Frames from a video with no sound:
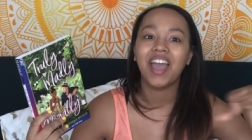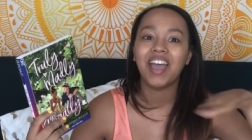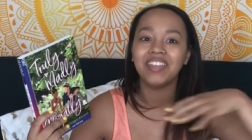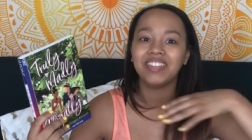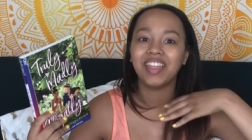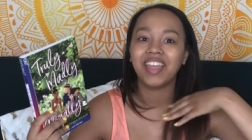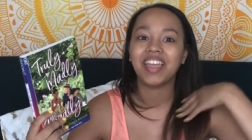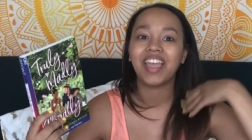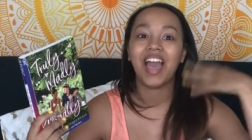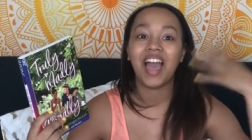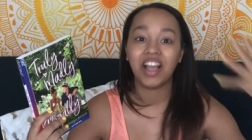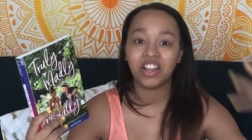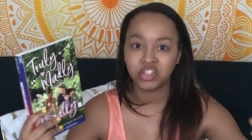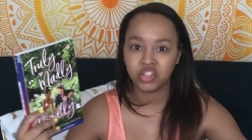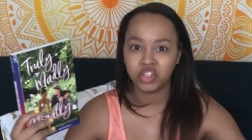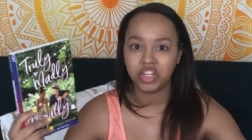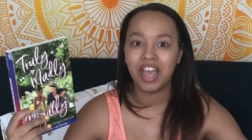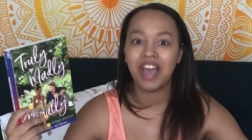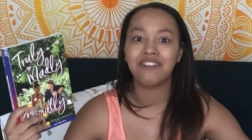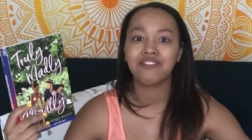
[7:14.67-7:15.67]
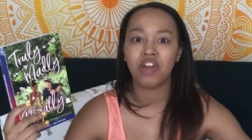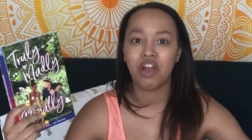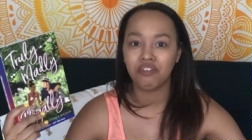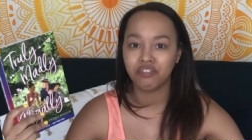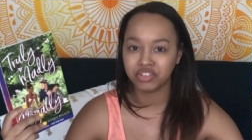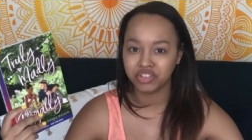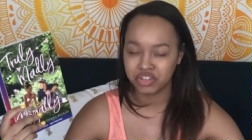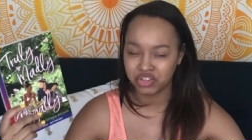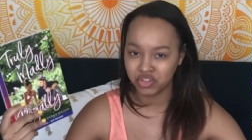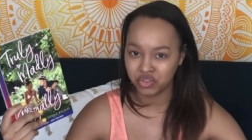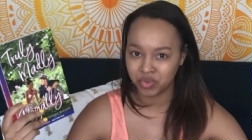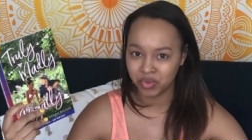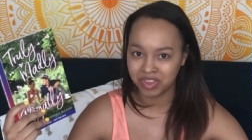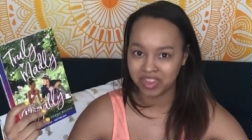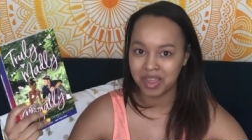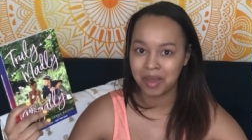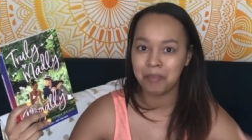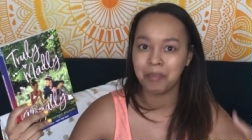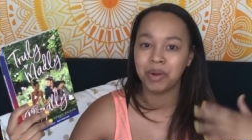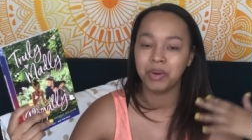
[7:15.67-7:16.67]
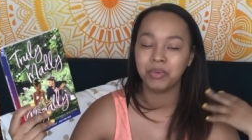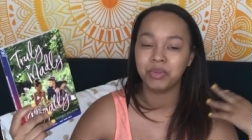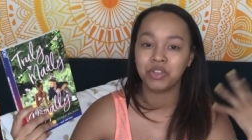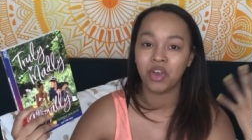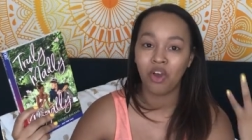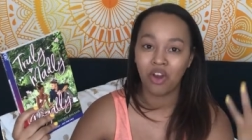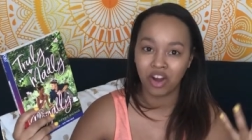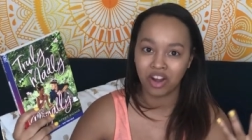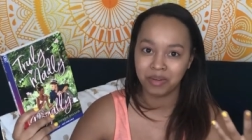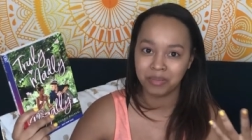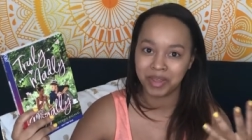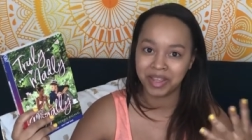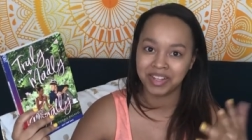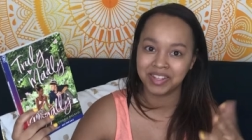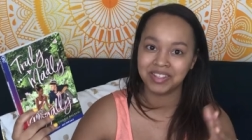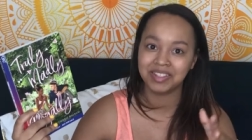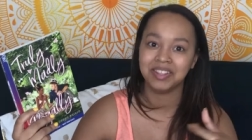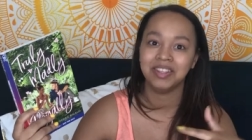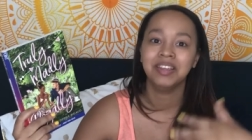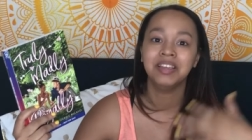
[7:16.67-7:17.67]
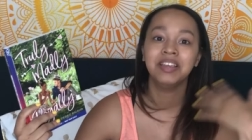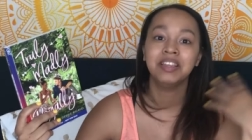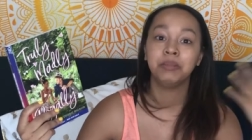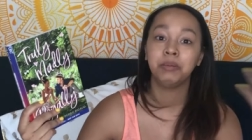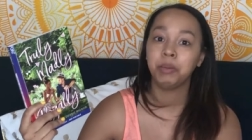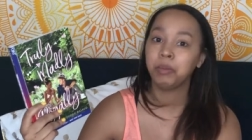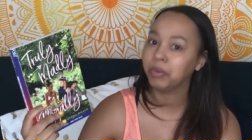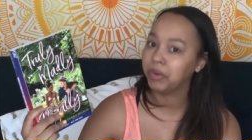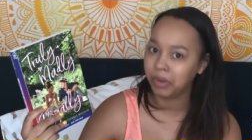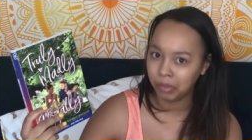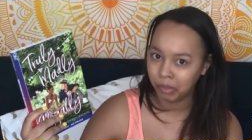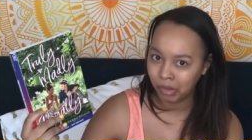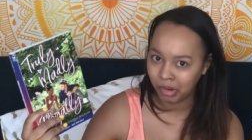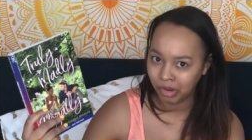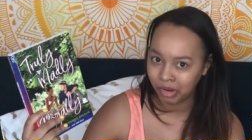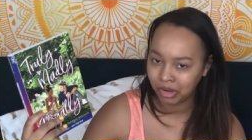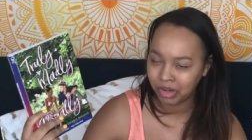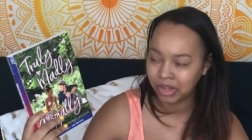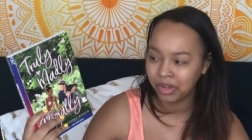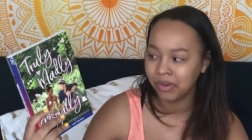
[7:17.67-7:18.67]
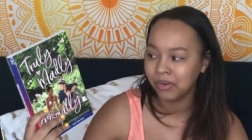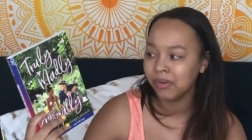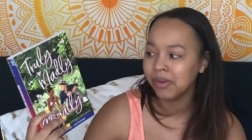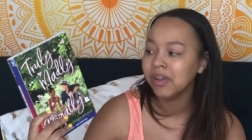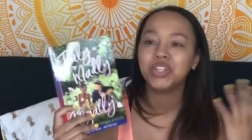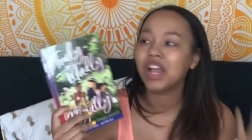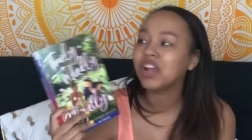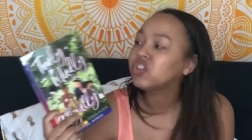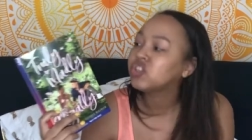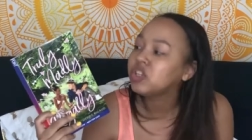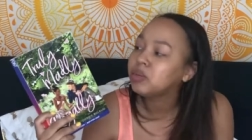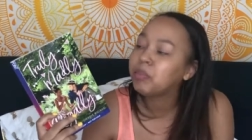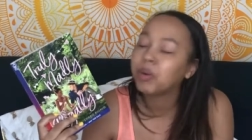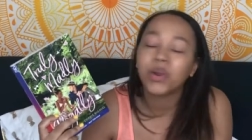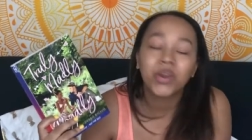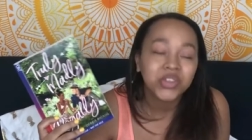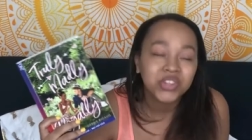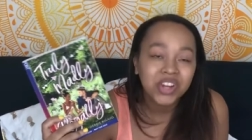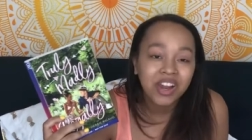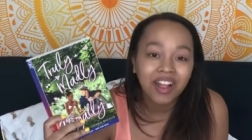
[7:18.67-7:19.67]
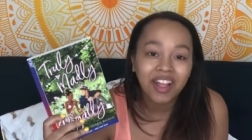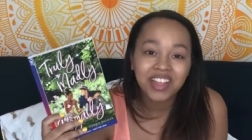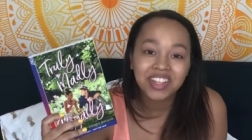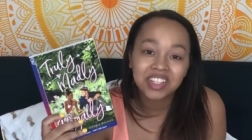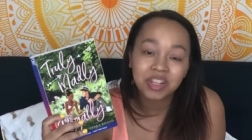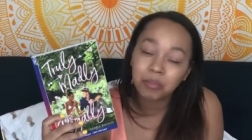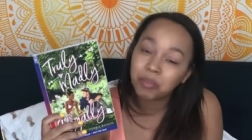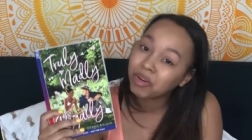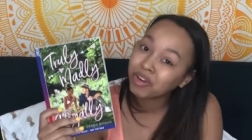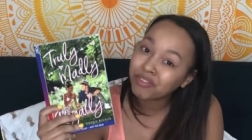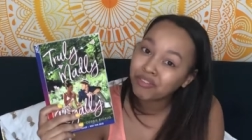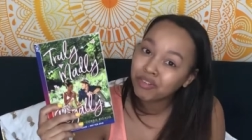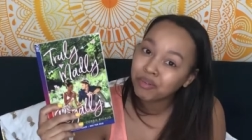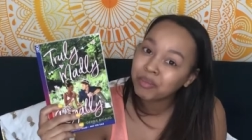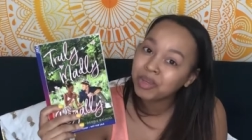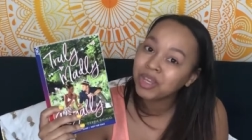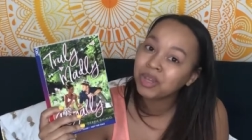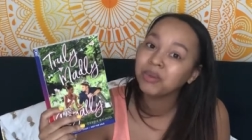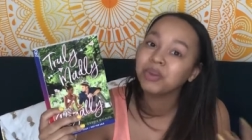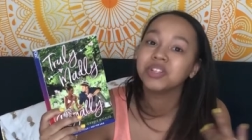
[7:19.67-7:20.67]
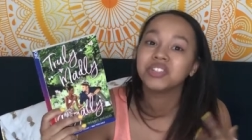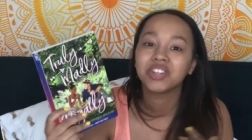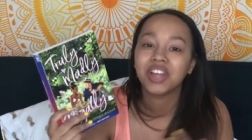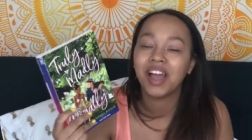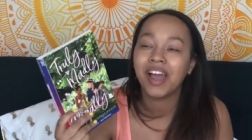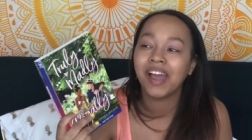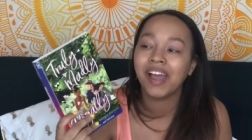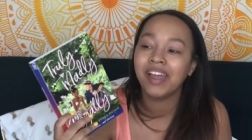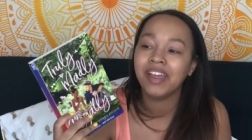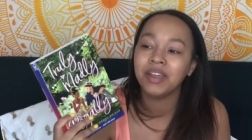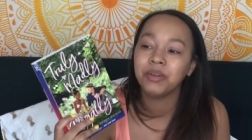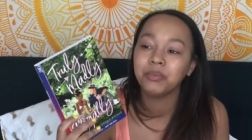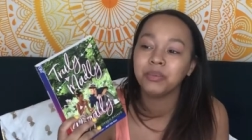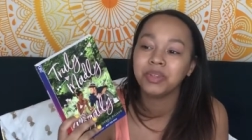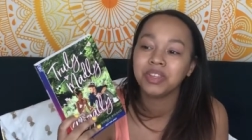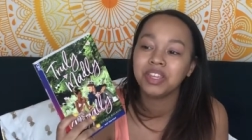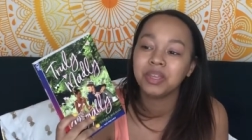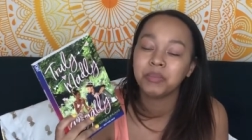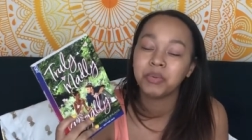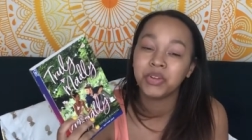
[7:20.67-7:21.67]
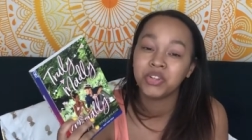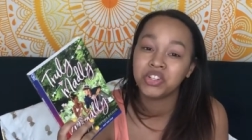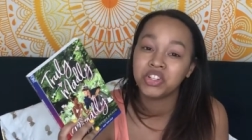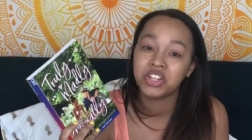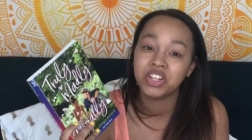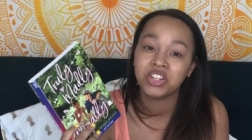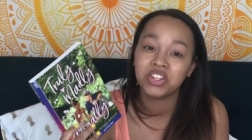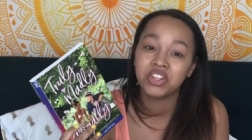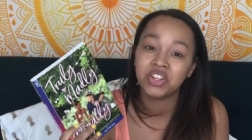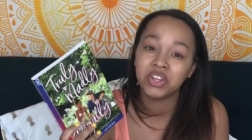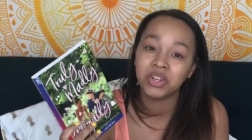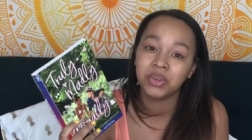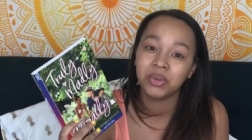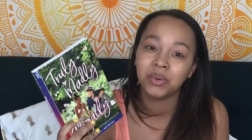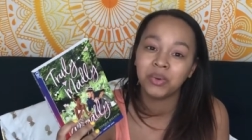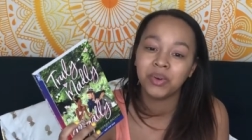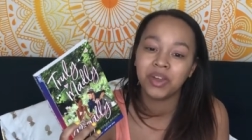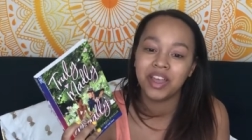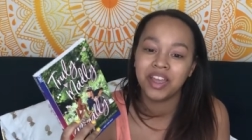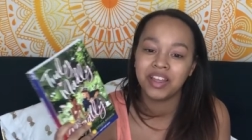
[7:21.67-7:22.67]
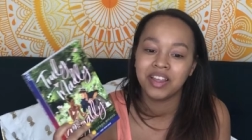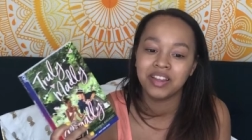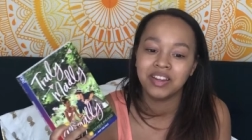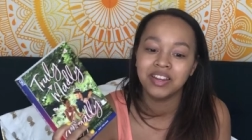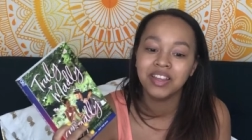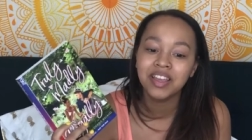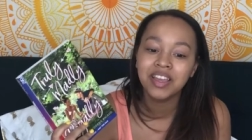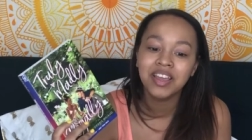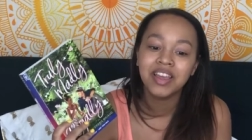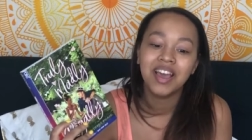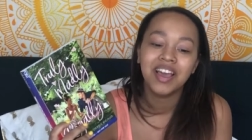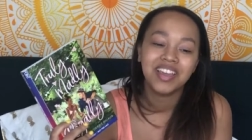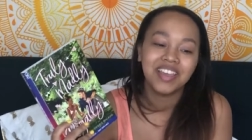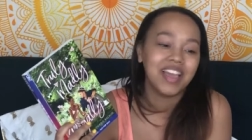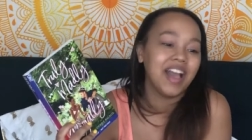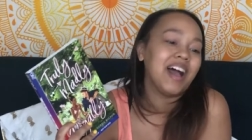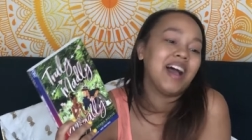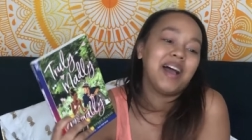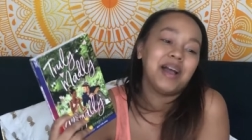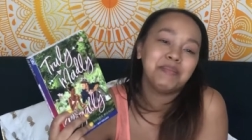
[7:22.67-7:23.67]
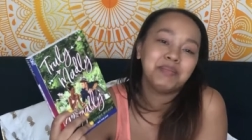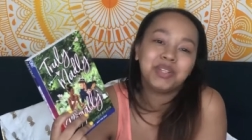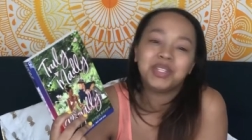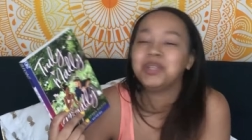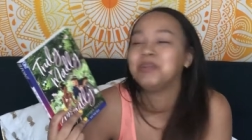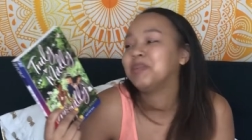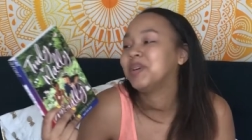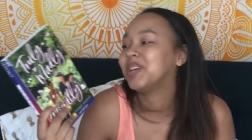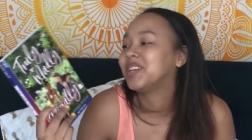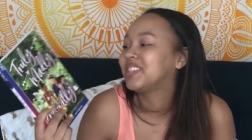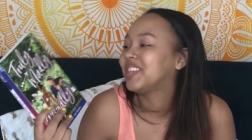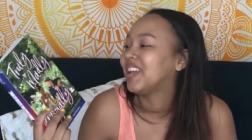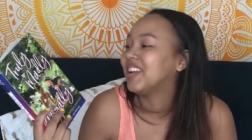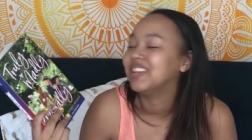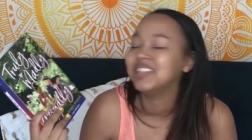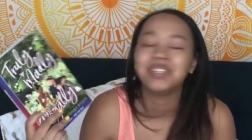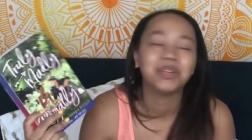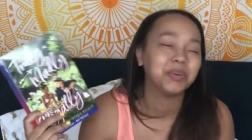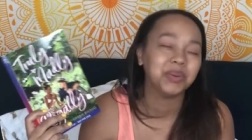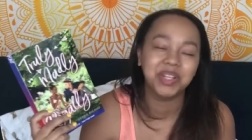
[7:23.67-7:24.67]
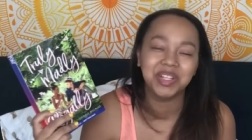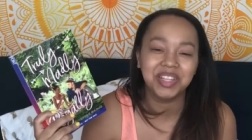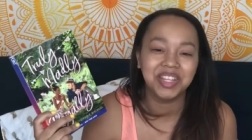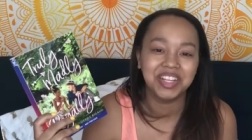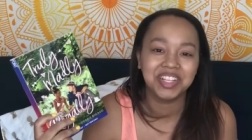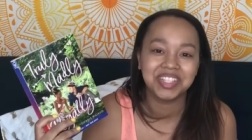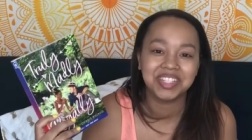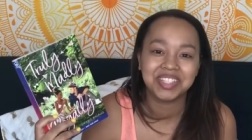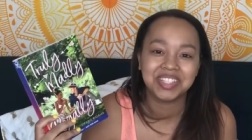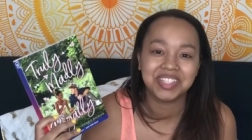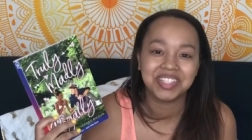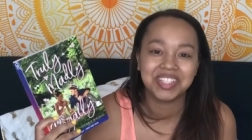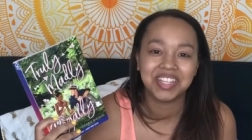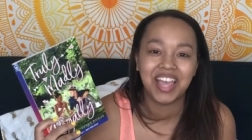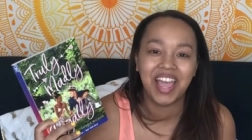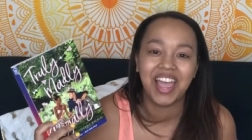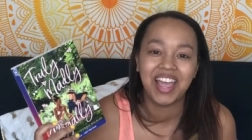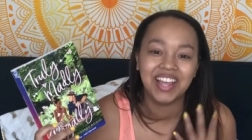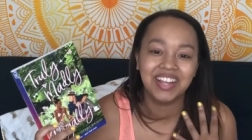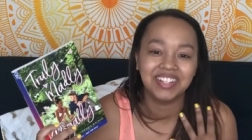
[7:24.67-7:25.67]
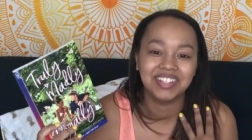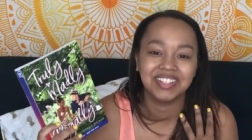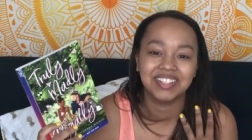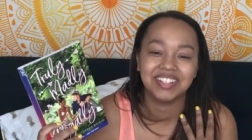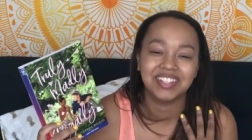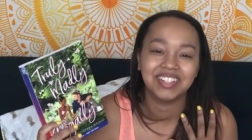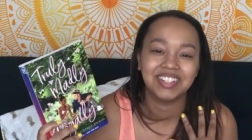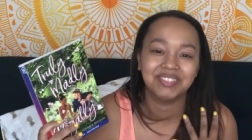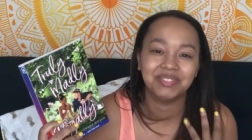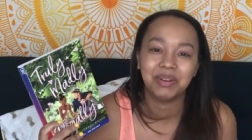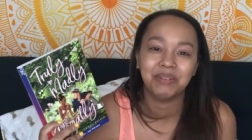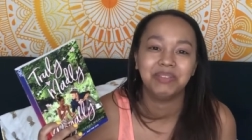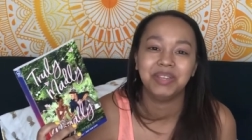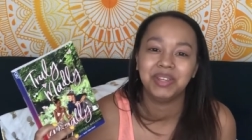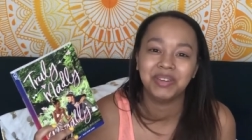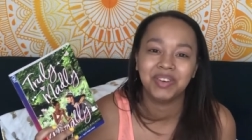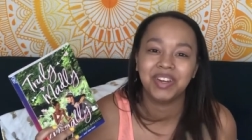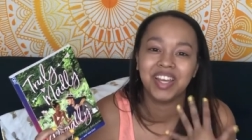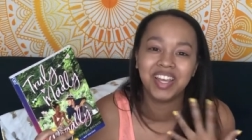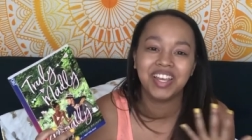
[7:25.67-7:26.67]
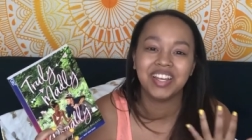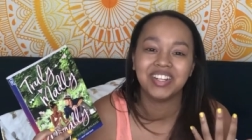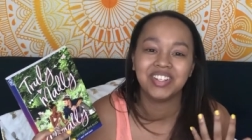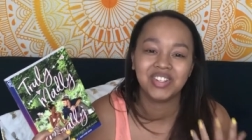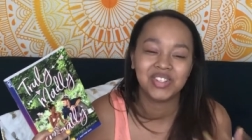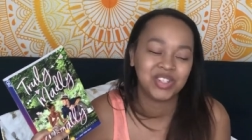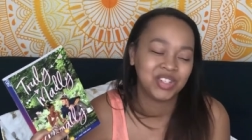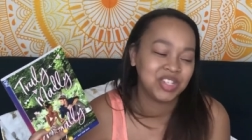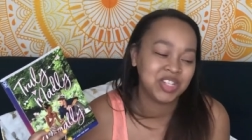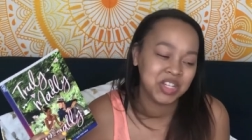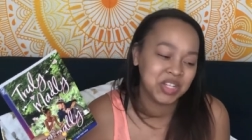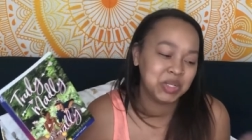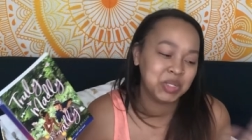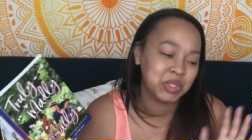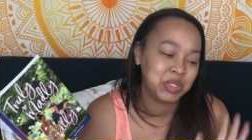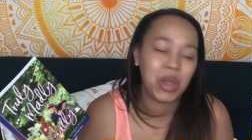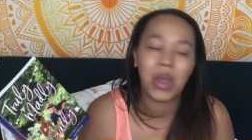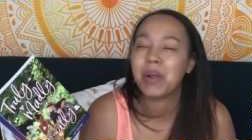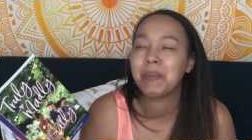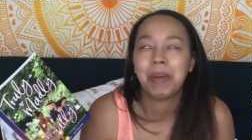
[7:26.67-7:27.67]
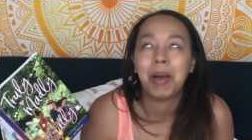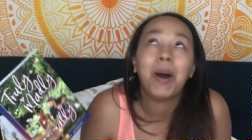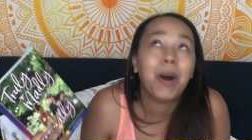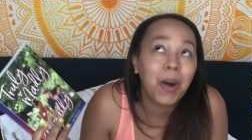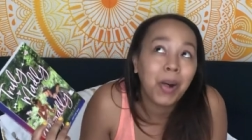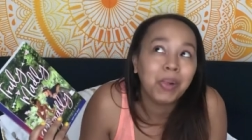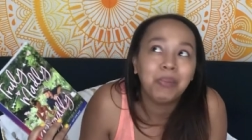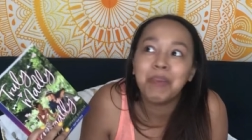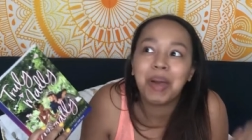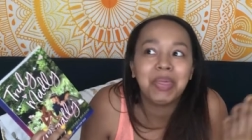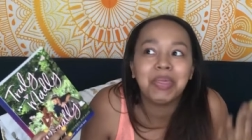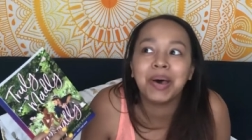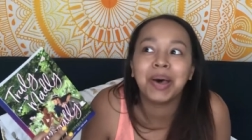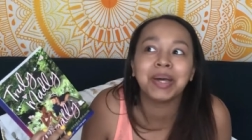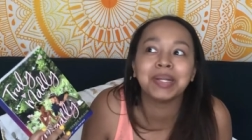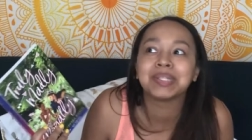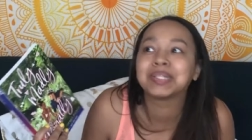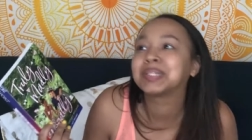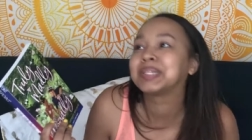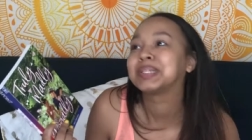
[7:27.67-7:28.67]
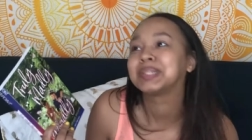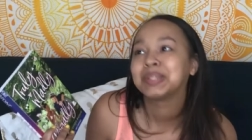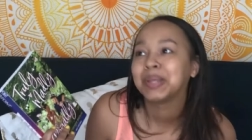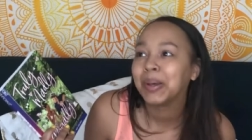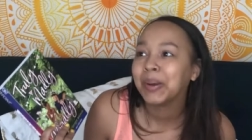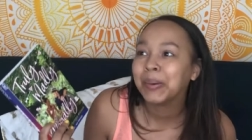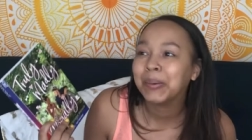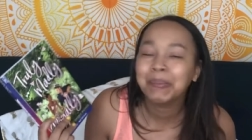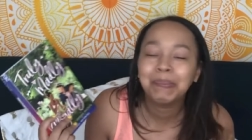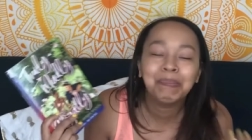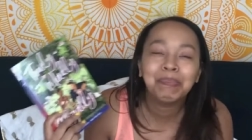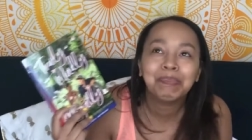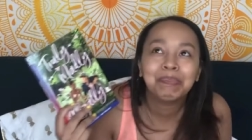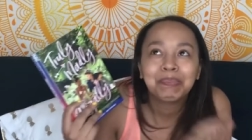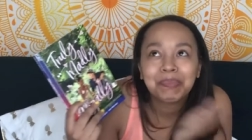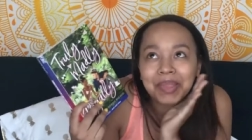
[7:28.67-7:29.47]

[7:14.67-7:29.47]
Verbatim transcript: and like actually have conversations with them but it was hard because the people didn't want her to. She actually personalized the book for me which I really appreciated too and yeah I'm just super excited to read this and review it and just talk about all my thoughts so